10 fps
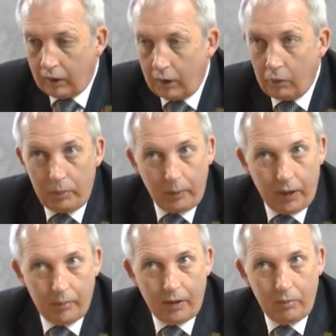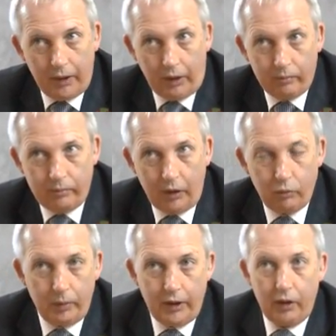They won't be paid by me. It
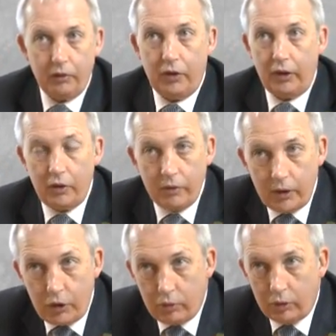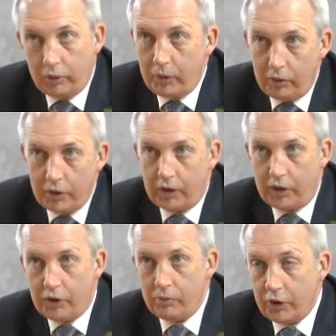will be down to the individual
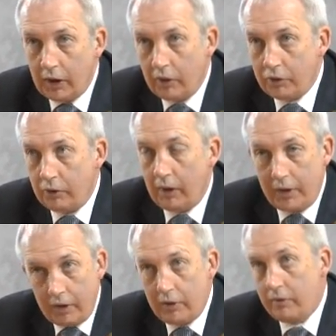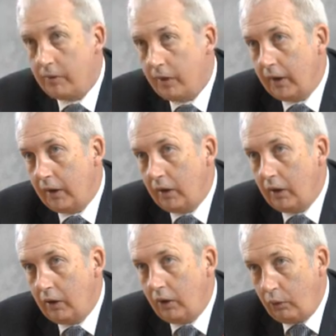communities themselves to identify
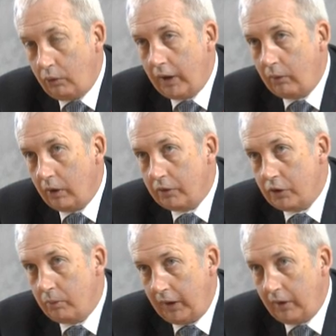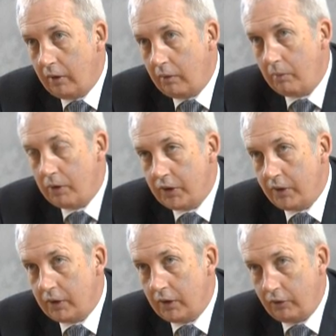who they want to be their
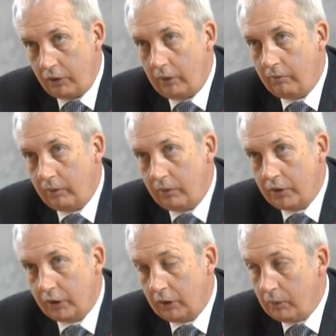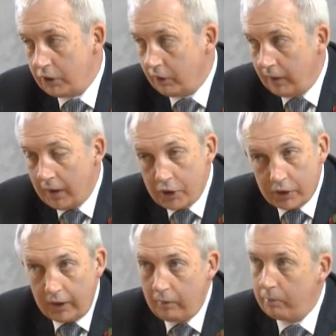representative to influence the Commission. And I
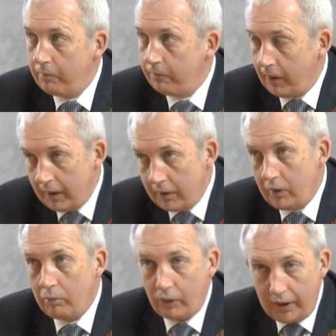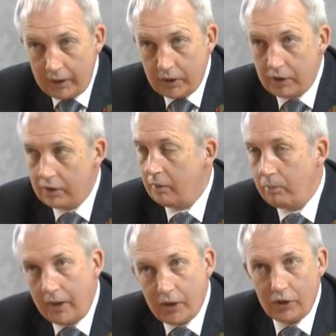say, find the brightest, the
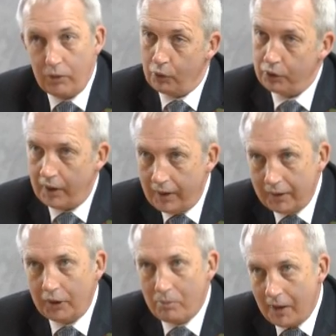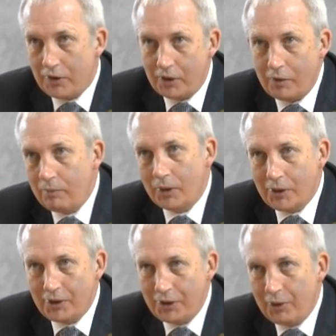best, the most argumentative
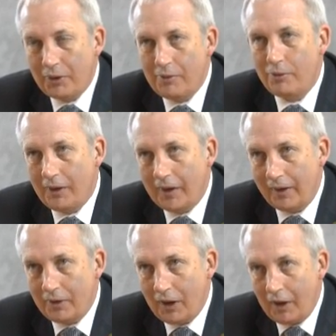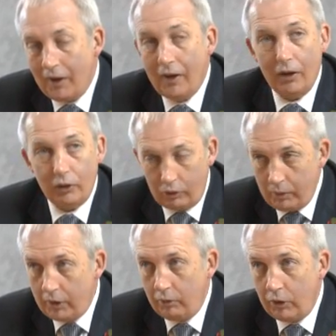person you can find and come
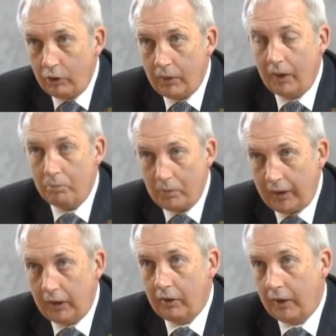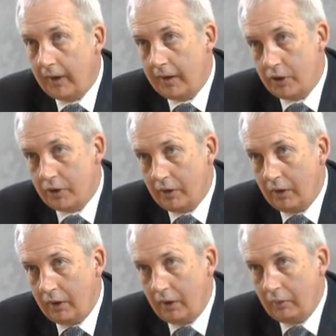in the room and make your case.
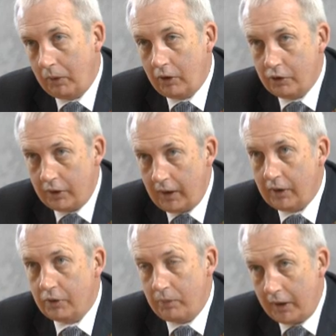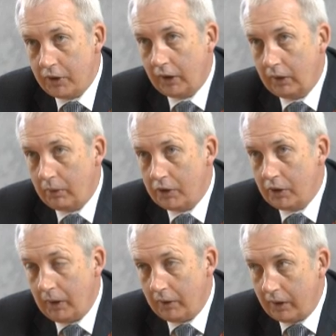Because that's basically what it's
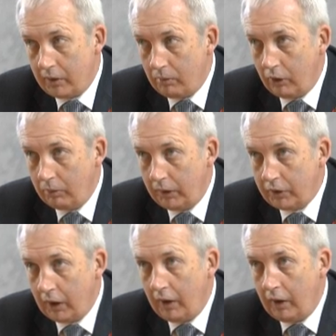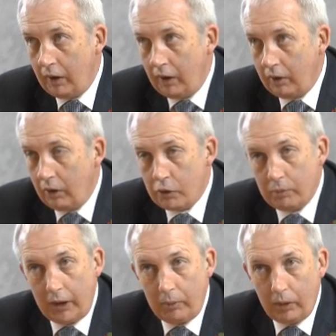about. At the moment, those
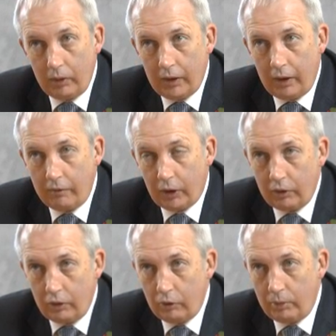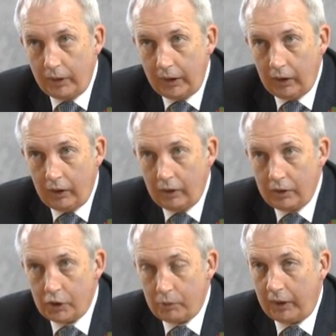people have got nobody
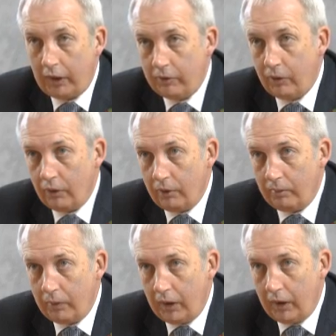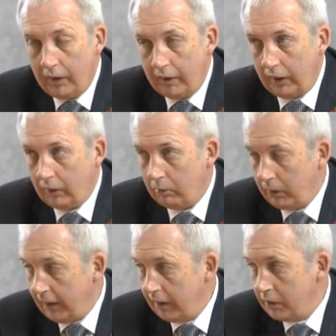to speak for them. And they
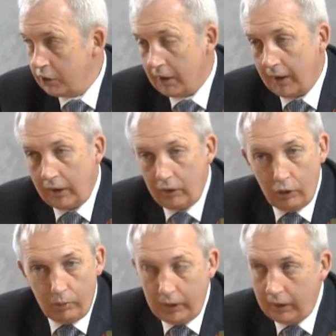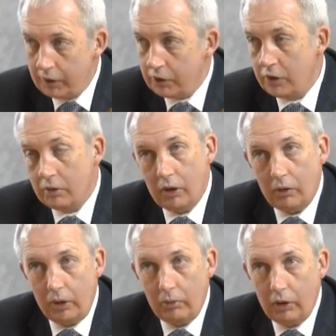complain and say, nobody listens to
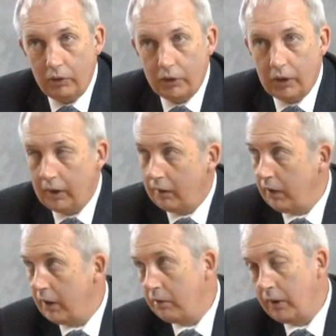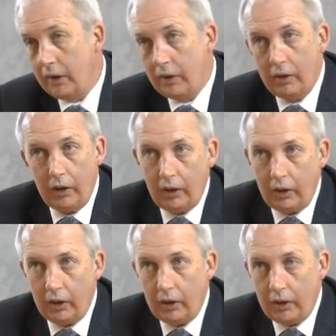what we want. Our area
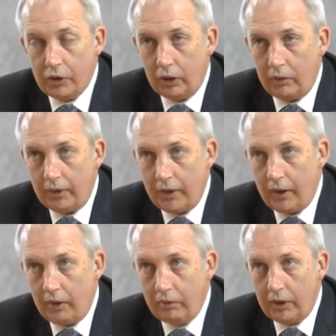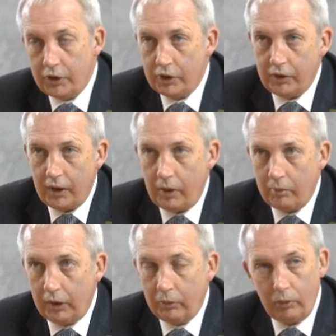is going down, this isn't
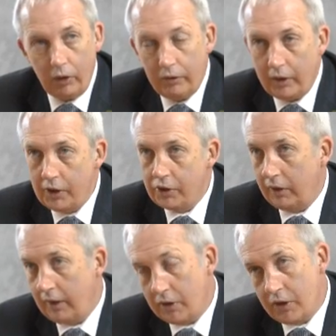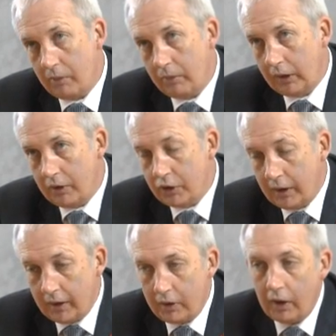happening, we want this, and that's happening
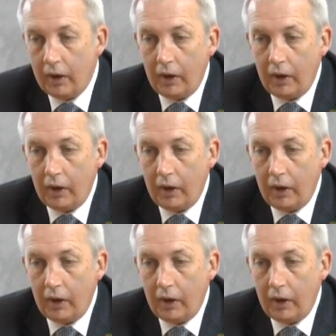instead.